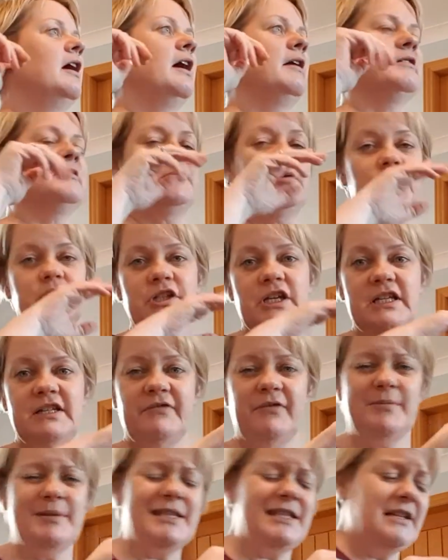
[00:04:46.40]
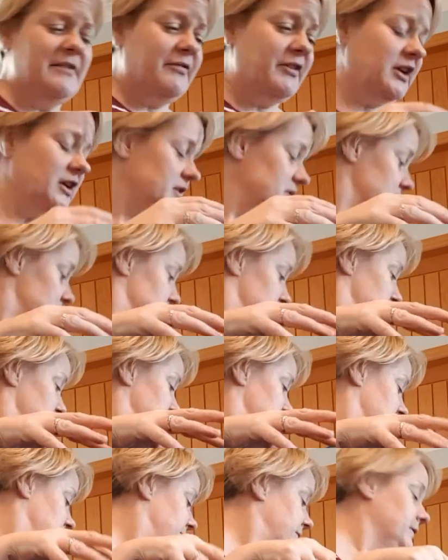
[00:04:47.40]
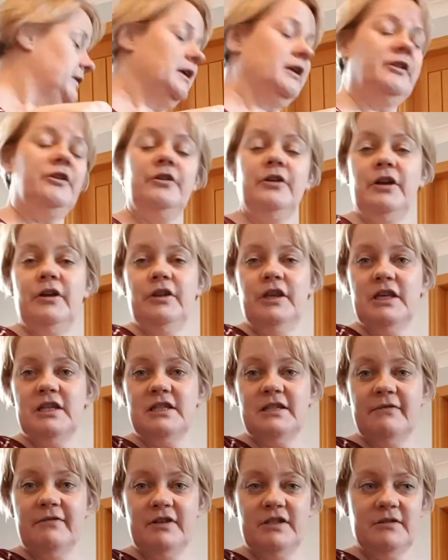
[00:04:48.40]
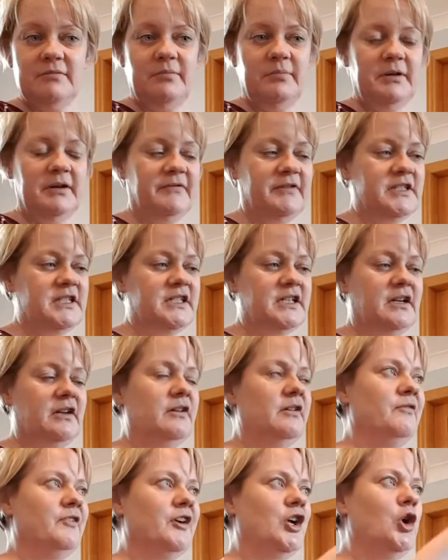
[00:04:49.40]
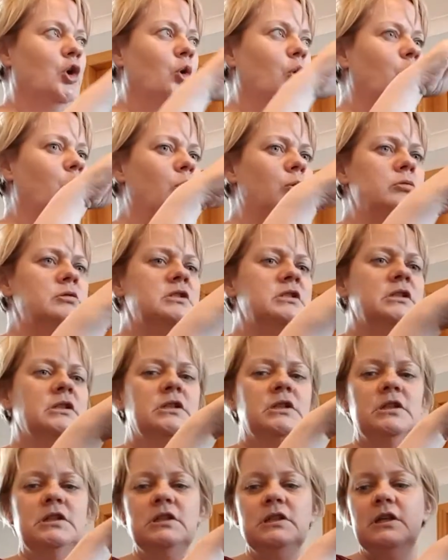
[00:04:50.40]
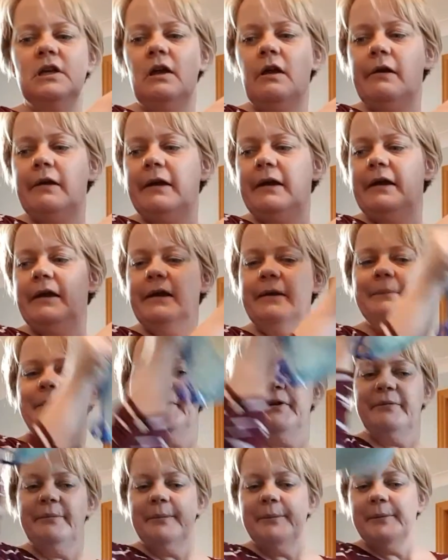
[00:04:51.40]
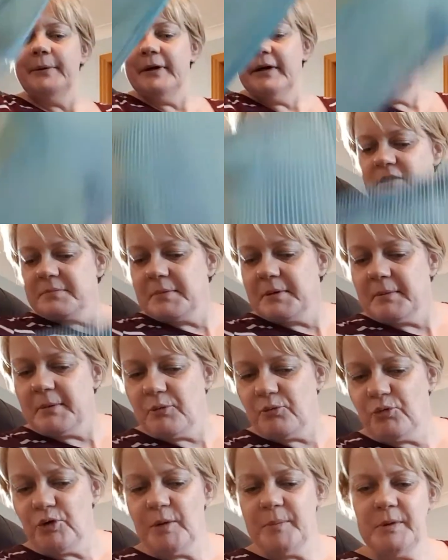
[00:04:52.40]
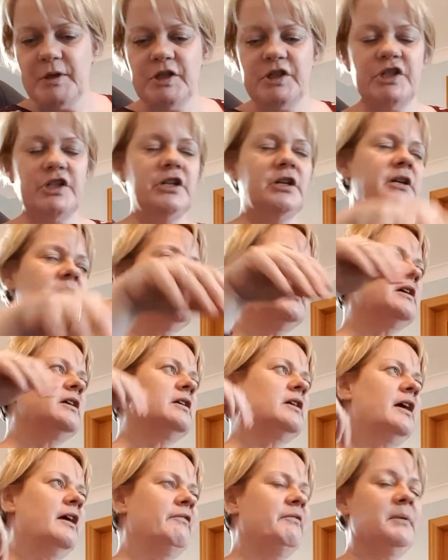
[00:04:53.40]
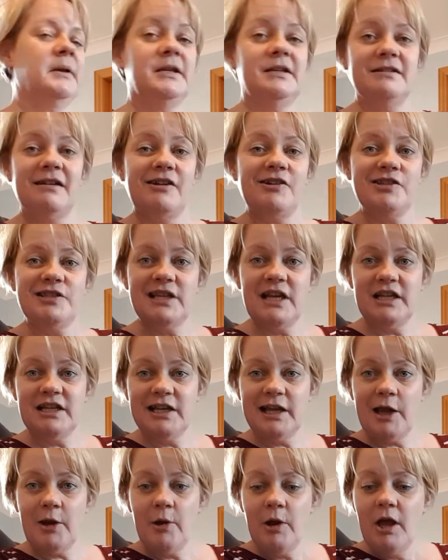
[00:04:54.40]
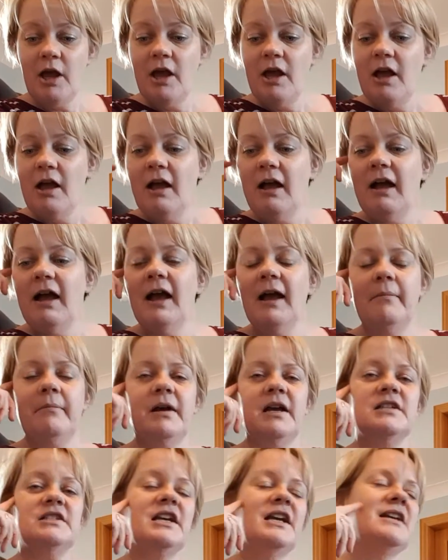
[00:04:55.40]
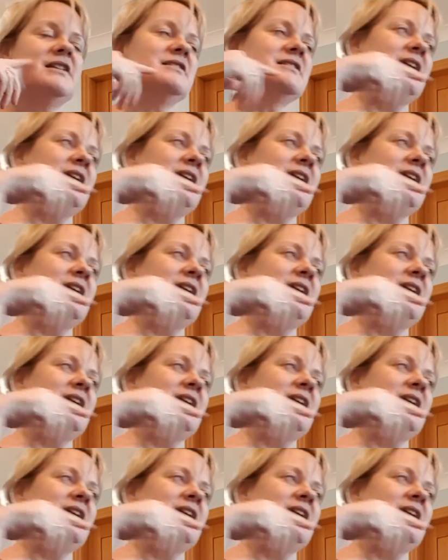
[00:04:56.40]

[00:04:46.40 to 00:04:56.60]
I apologise for sniffing and sniffling throughout this. I've had a bit of a stinker of a cold. Been up at work. It's been a bit rubbish. I've ridden the house, hadn't I? But I sat